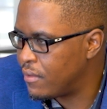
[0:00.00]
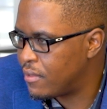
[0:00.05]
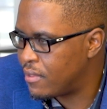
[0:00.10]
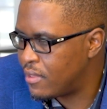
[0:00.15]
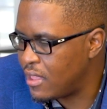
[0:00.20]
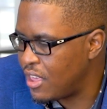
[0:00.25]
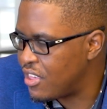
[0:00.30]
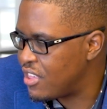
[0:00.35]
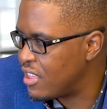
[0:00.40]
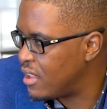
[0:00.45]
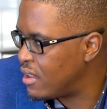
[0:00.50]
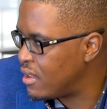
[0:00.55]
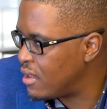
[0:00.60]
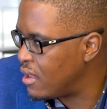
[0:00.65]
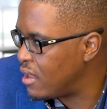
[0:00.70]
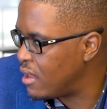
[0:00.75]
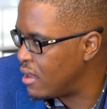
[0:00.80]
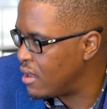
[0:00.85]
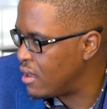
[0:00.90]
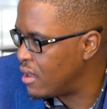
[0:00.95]

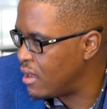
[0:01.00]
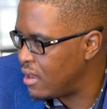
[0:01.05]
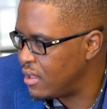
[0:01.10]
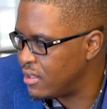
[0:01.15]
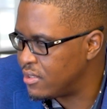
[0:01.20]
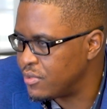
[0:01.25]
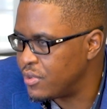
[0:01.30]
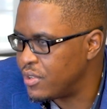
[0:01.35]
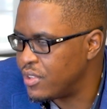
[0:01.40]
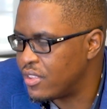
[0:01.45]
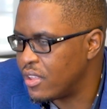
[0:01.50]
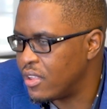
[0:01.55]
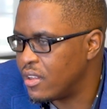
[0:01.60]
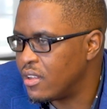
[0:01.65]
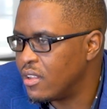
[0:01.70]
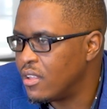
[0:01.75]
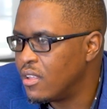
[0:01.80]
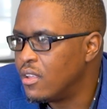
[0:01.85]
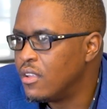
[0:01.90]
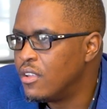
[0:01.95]
stationed in this
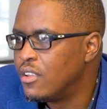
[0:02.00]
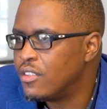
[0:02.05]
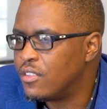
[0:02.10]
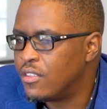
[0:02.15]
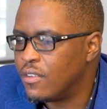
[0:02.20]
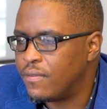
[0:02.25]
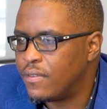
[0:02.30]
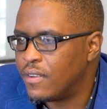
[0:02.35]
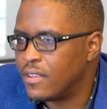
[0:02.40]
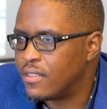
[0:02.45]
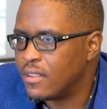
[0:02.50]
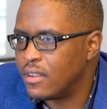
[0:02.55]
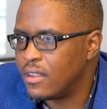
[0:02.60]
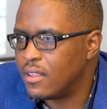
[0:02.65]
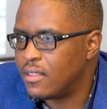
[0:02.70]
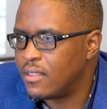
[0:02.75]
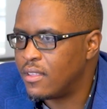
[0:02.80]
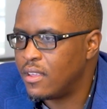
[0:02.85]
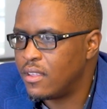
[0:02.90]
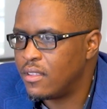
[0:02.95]
region to
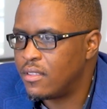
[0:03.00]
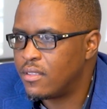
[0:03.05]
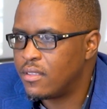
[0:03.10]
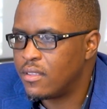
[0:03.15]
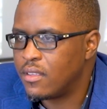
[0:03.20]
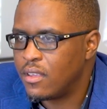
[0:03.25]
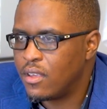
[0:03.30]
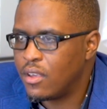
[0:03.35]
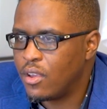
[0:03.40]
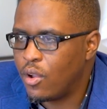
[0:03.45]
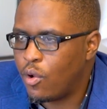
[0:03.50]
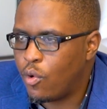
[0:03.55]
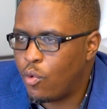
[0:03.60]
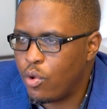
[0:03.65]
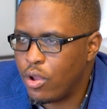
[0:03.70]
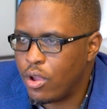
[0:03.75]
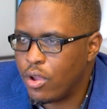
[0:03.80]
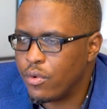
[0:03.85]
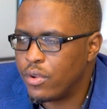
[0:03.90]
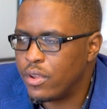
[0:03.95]
facilitate
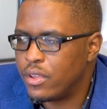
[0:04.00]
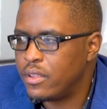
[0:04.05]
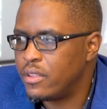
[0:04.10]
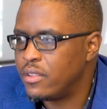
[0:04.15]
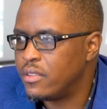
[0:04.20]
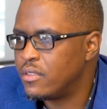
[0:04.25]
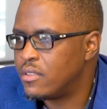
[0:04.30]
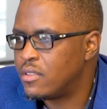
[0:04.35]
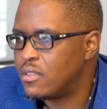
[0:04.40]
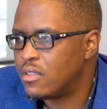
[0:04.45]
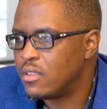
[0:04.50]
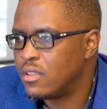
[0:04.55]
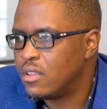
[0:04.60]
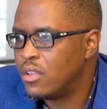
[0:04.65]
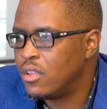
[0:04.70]
queries,